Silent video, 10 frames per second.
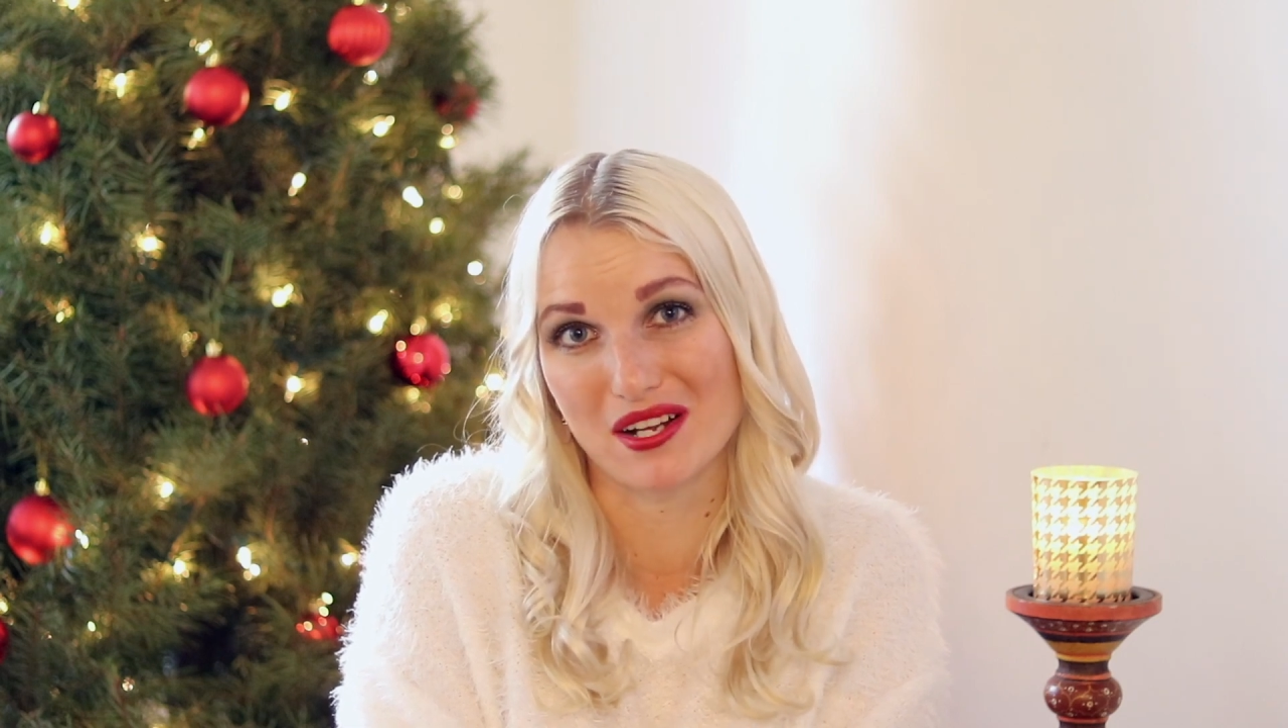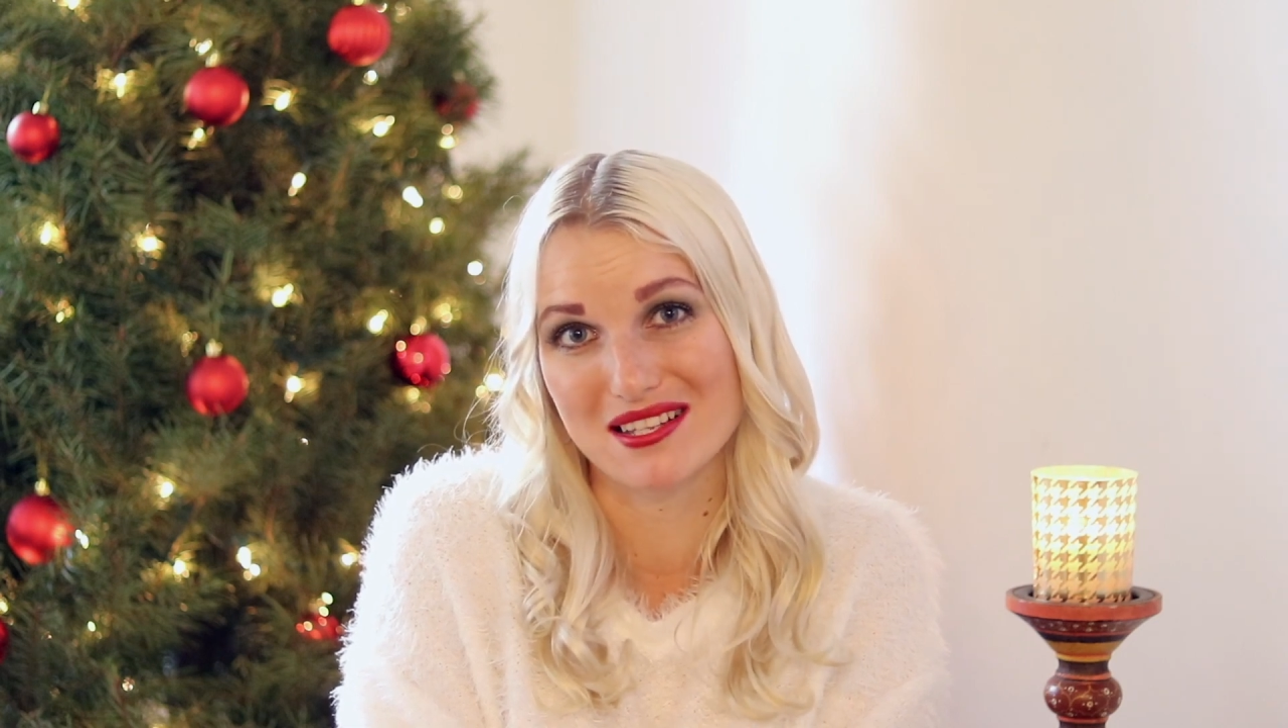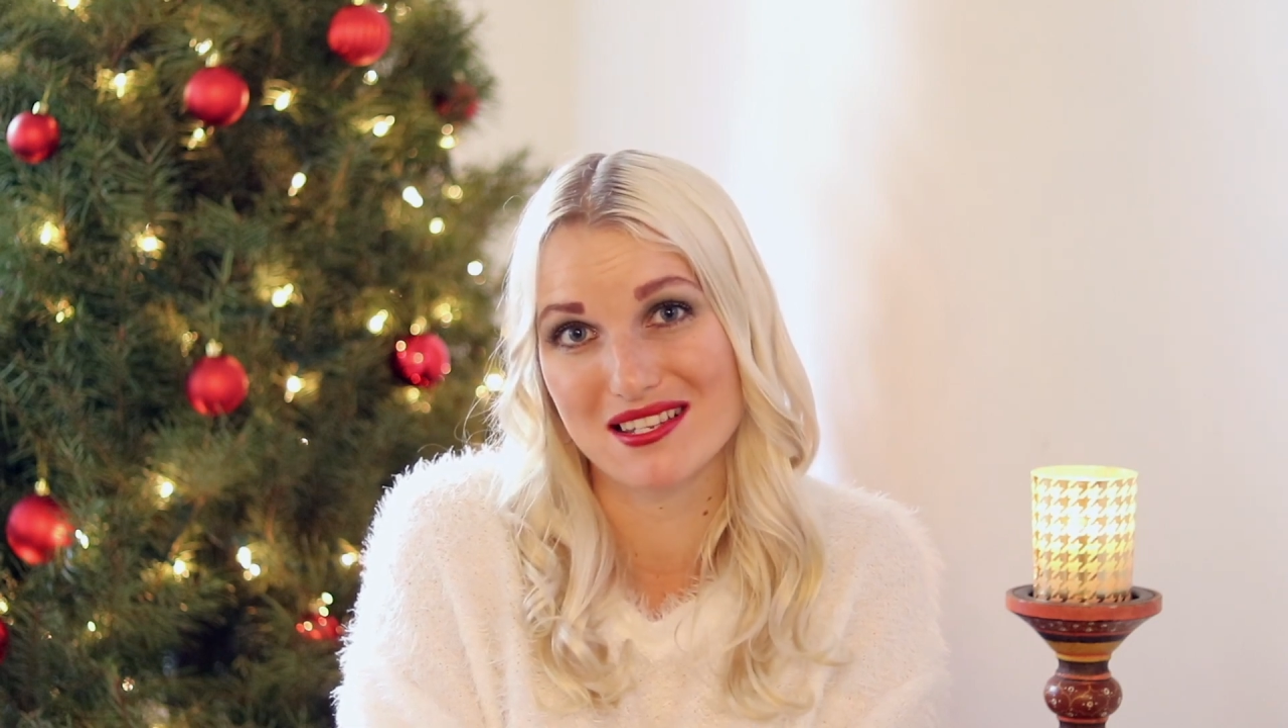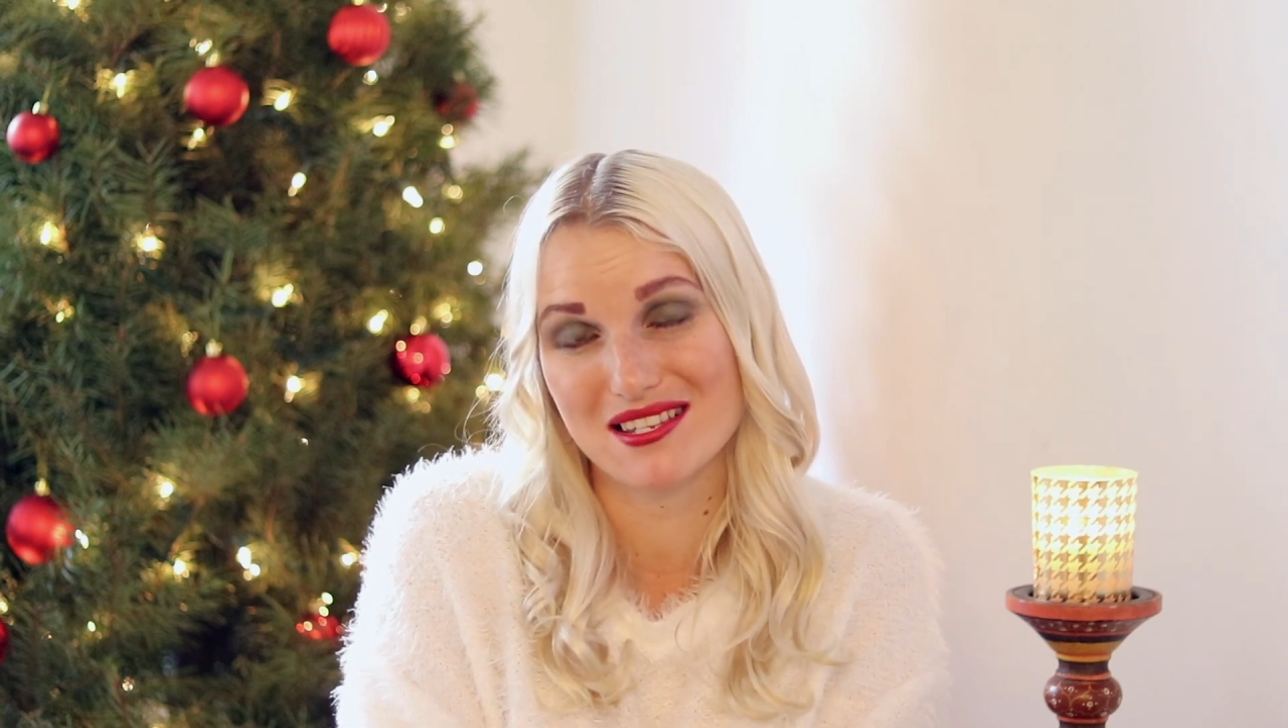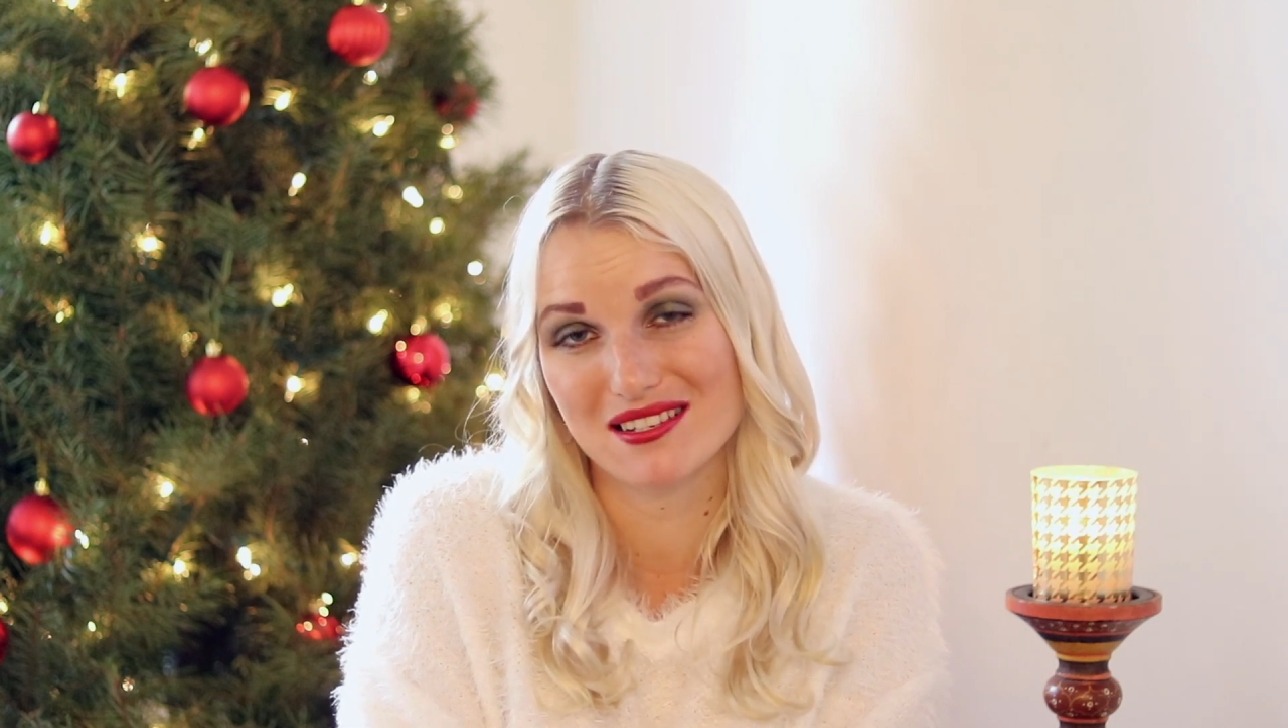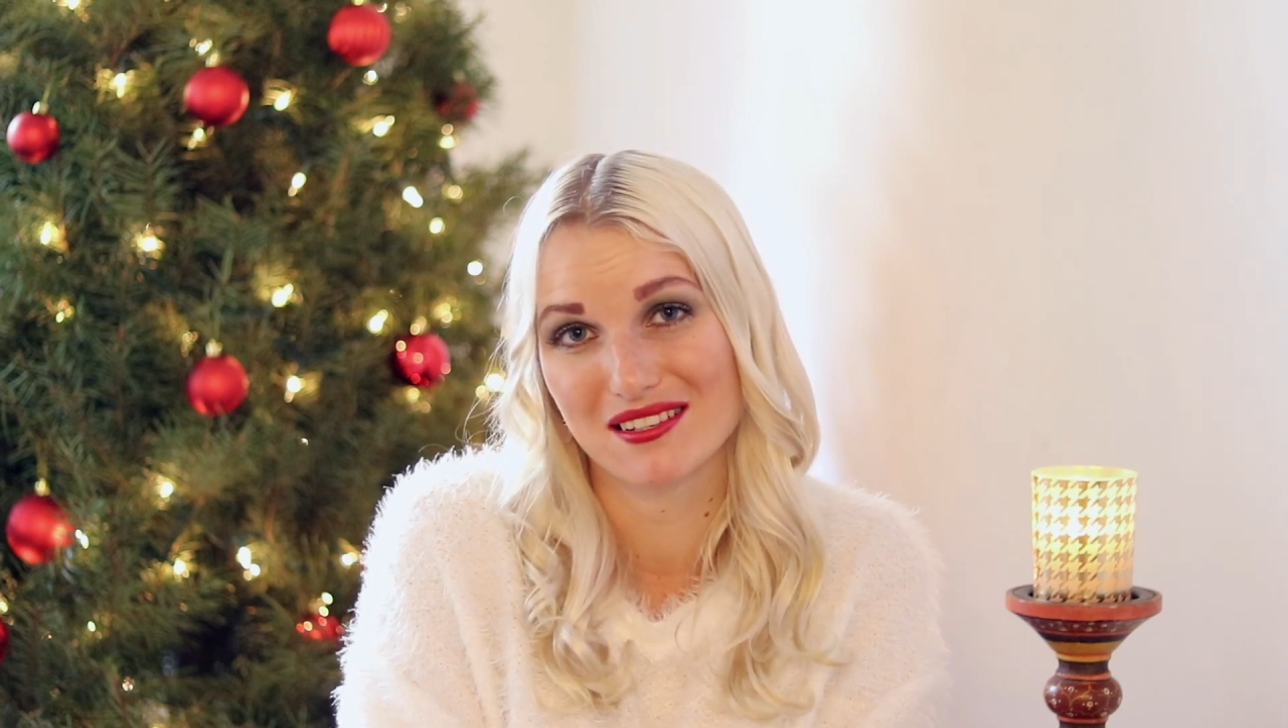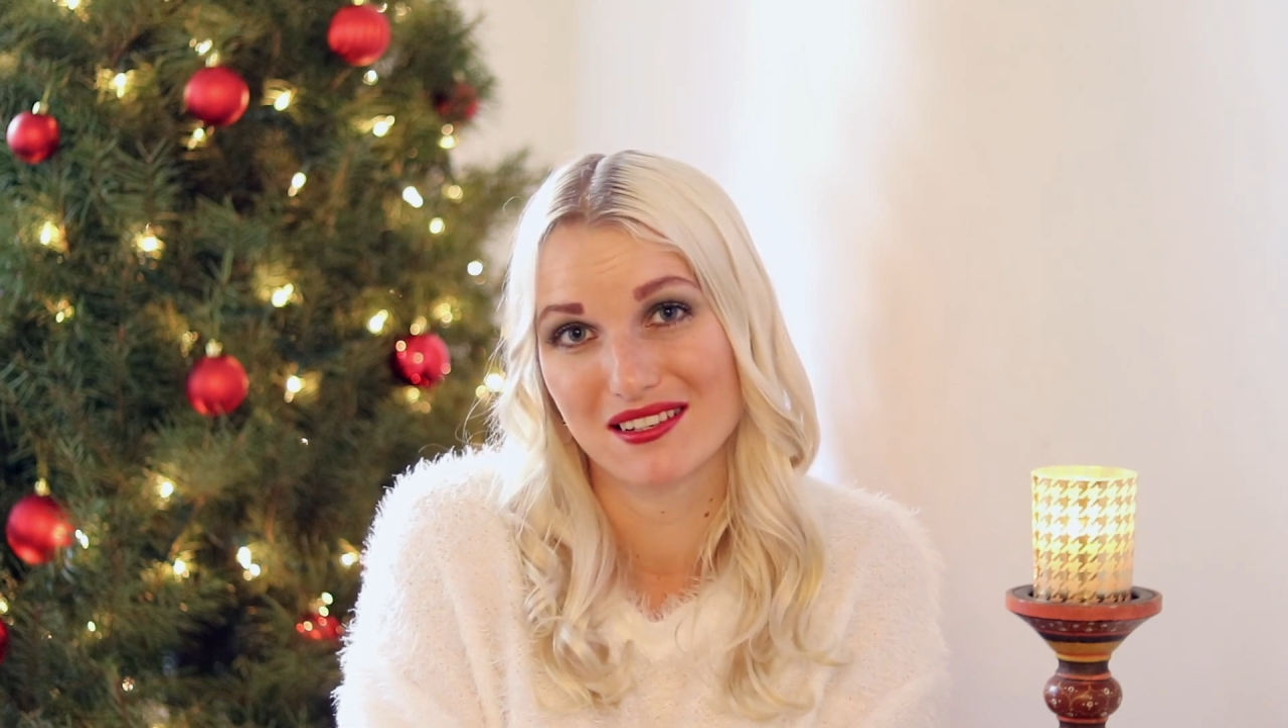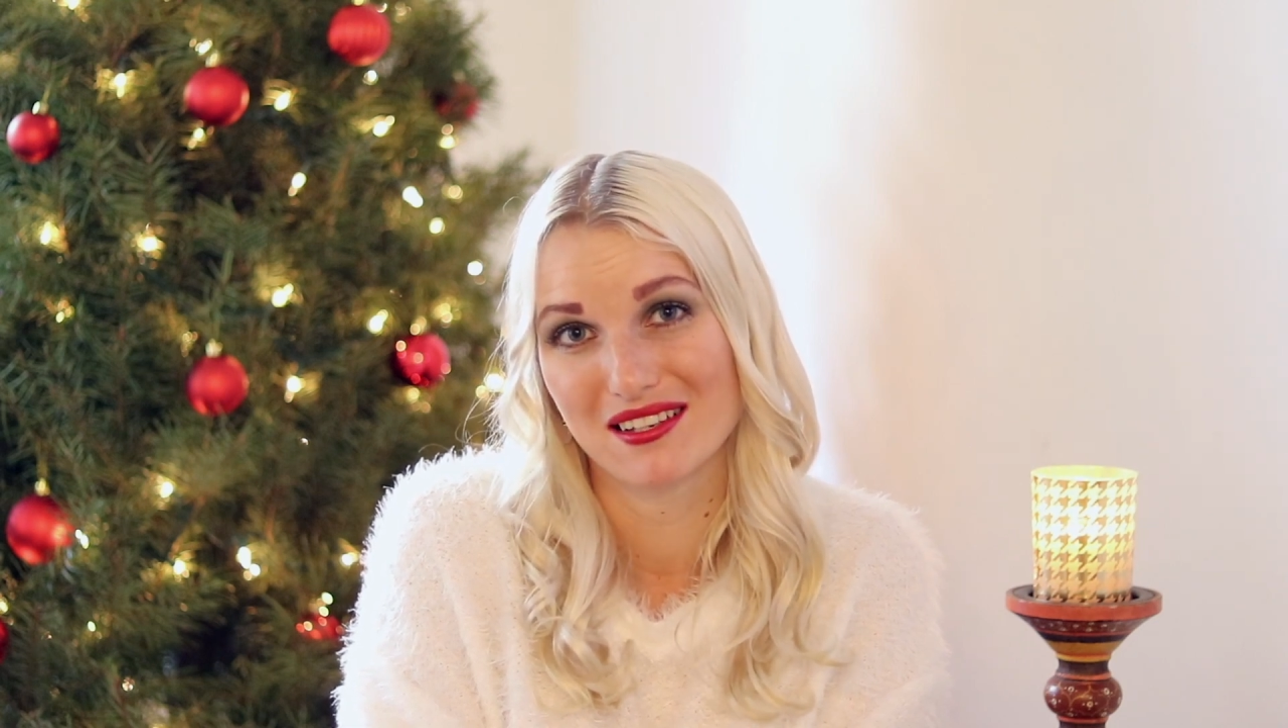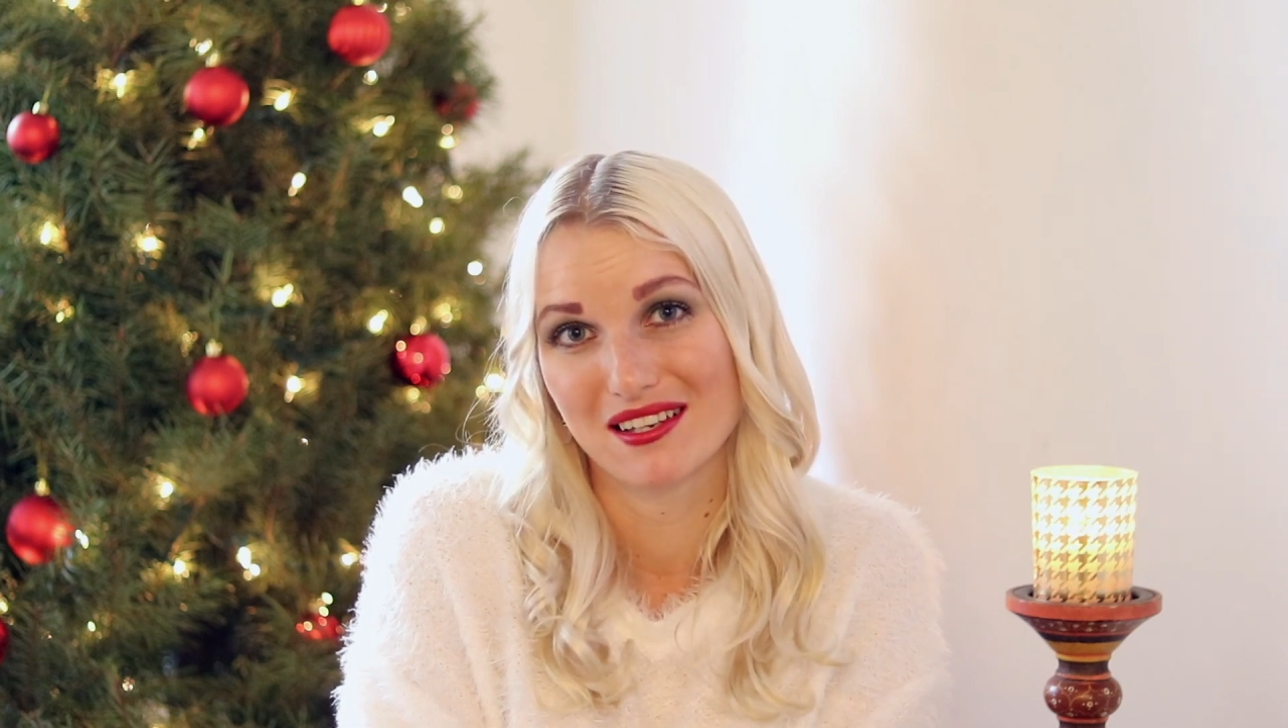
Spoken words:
ones.